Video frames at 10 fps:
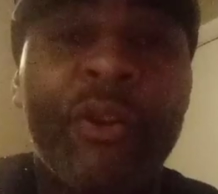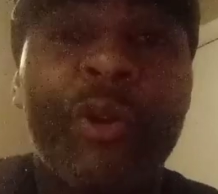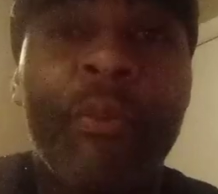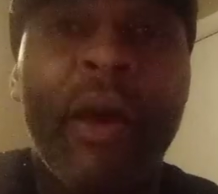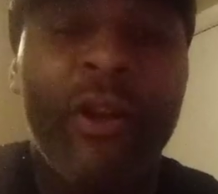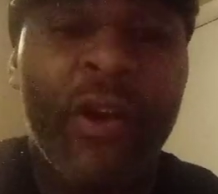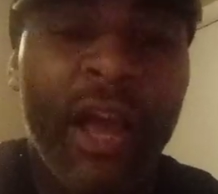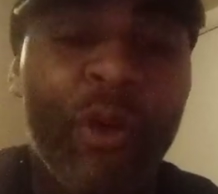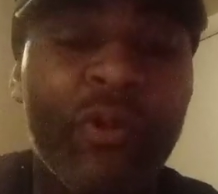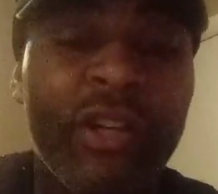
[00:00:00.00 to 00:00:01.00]
No matter
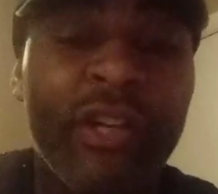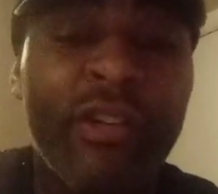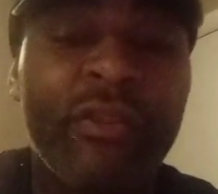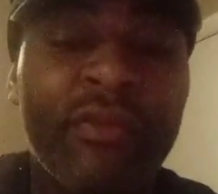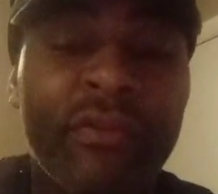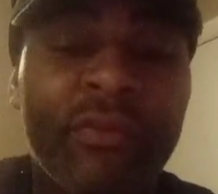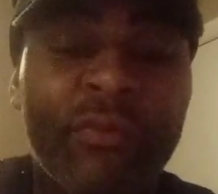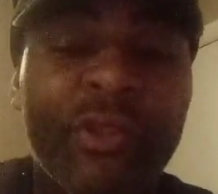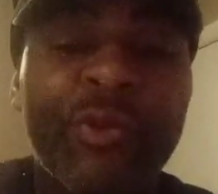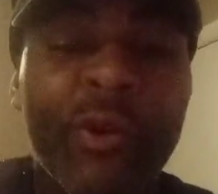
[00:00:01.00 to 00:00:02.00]
how good
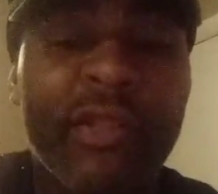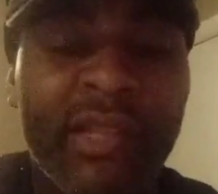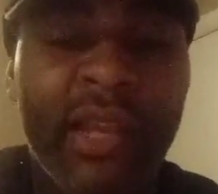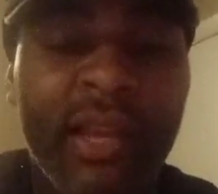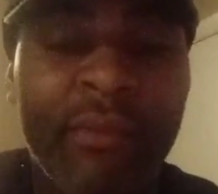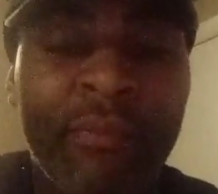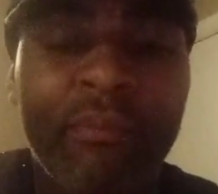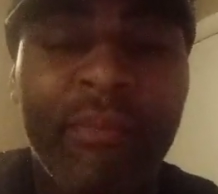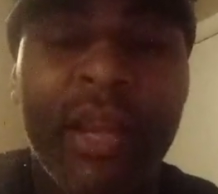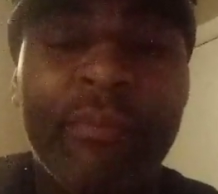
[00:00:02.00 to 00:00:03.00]
what you are saying
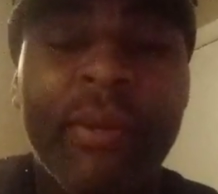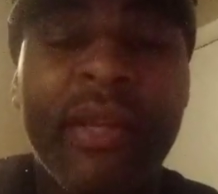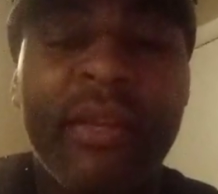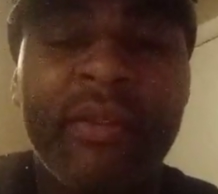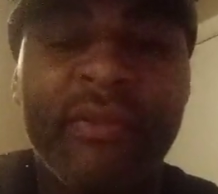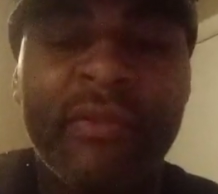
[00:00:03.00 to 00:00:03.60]
might be,